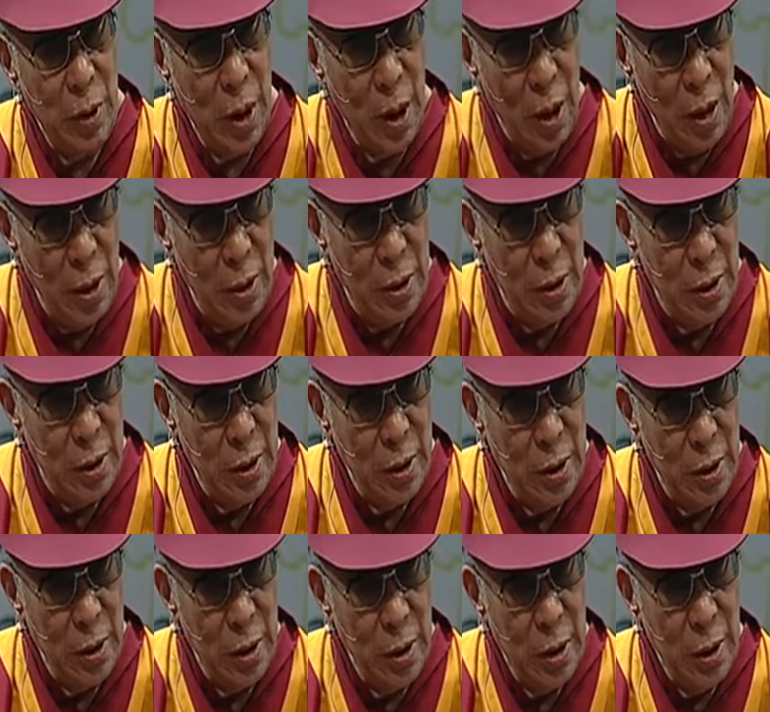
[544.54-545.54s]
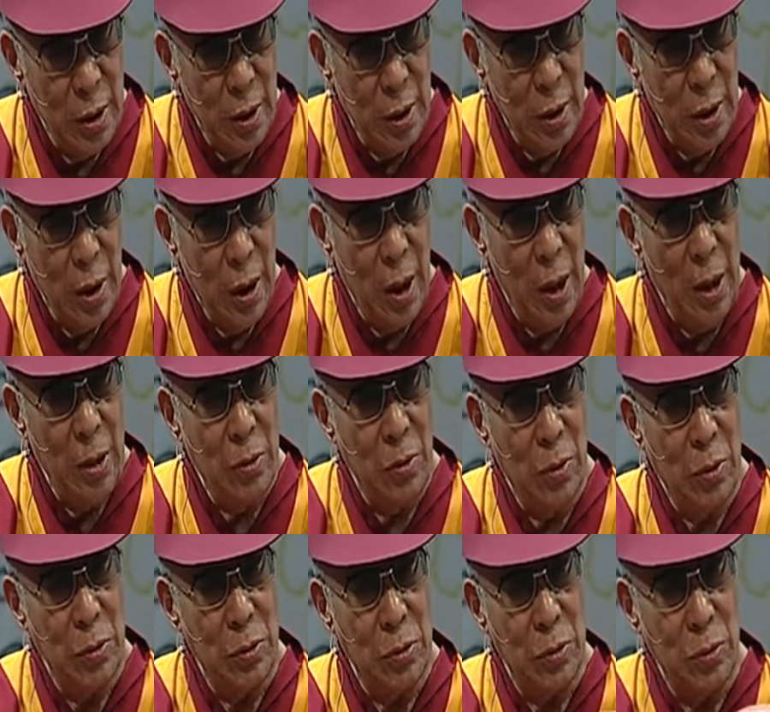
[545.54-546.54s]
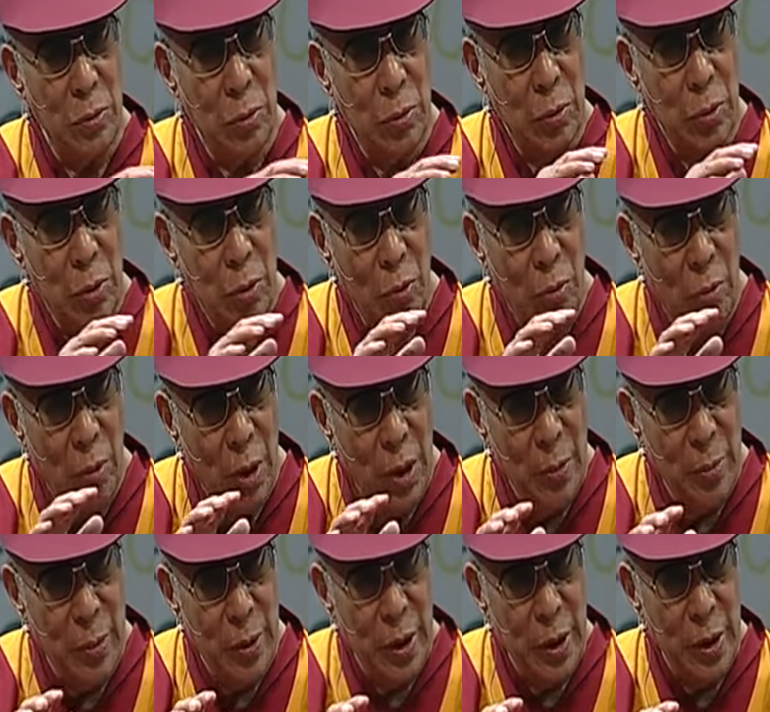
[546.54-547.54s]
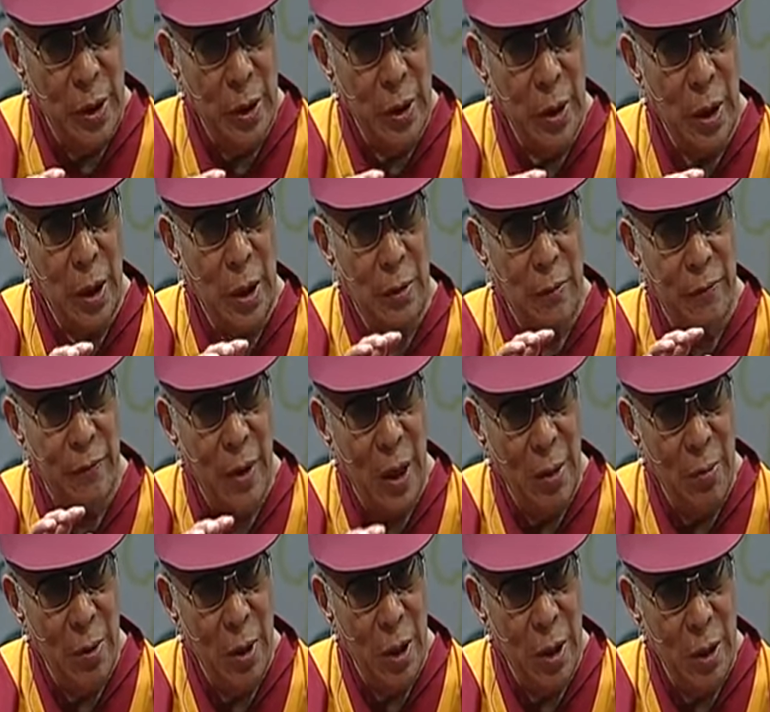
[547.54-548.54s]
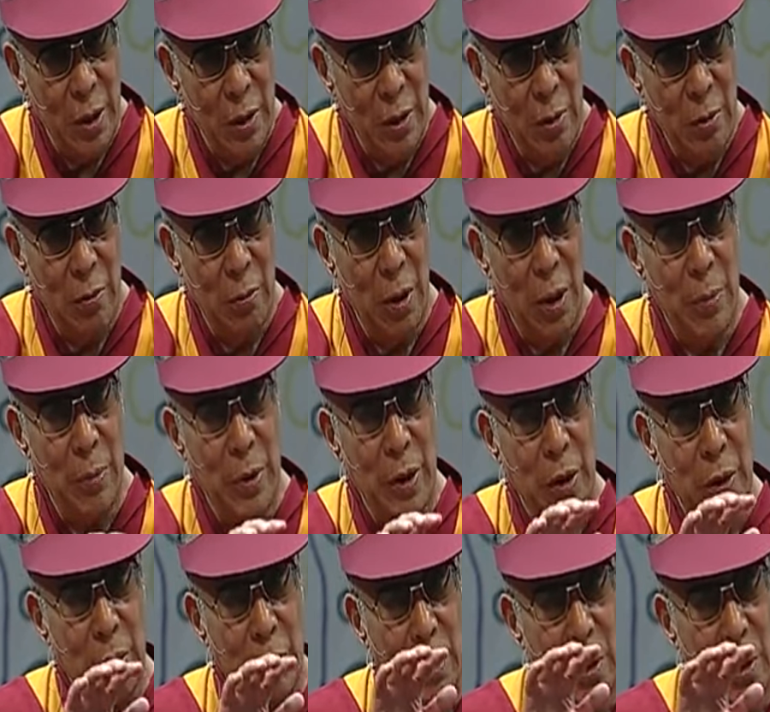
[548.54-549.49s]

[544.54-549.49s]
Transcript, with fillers: health and also well-being in the family, well-being